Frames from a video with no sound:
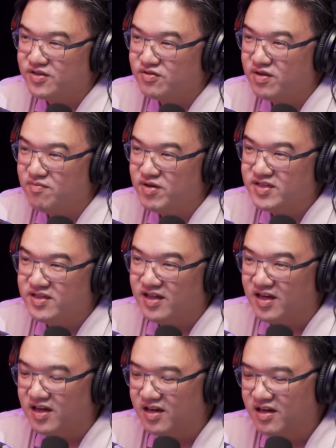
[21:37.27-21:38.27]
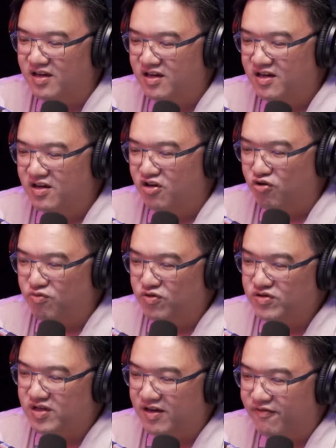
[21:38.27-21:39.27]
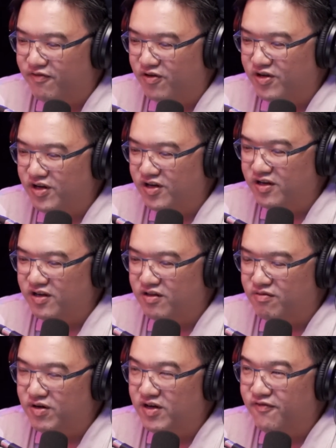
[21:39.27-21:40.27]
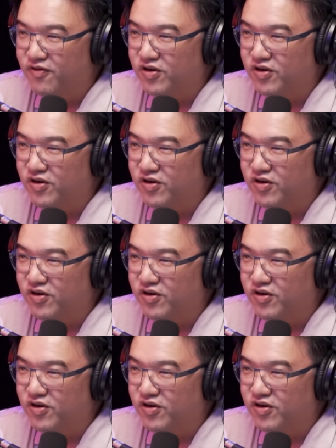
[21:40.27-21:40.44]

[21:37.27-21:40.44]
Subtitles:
So that makes it like almost like 43